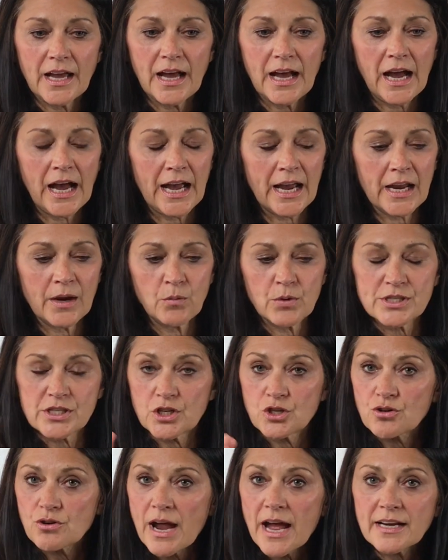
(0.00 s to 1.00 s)
I was
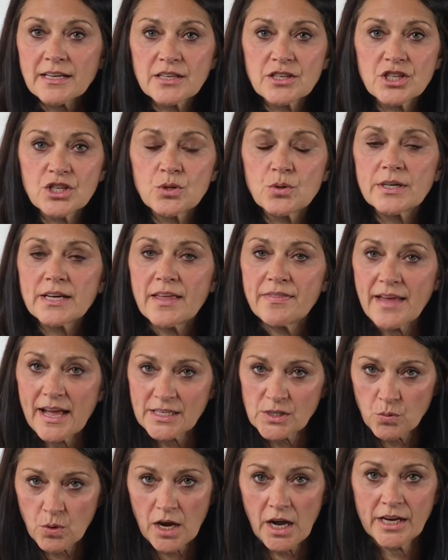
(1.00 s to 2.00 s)
attracted to it, and
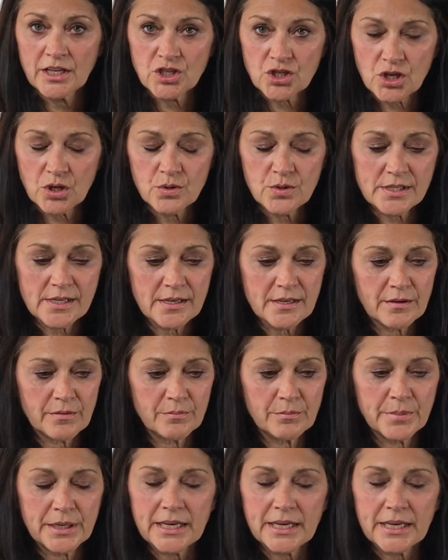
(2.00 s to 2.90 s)
that's why I chose it.